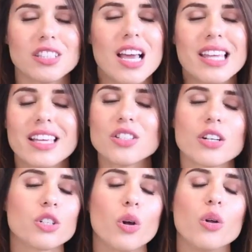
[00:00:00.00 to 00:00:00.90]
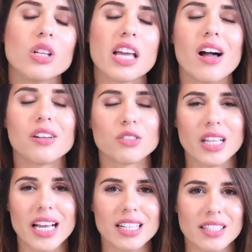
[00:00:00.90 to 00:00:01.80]
just things that are totally
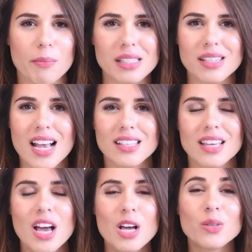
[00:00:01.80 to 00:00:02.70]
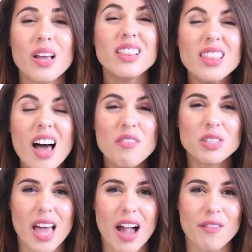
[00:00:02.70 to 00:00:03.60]
unrelated to business. So I
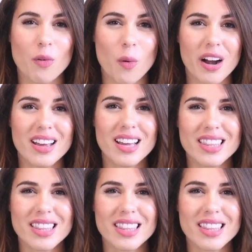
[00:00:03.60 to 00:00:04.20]
love Slack for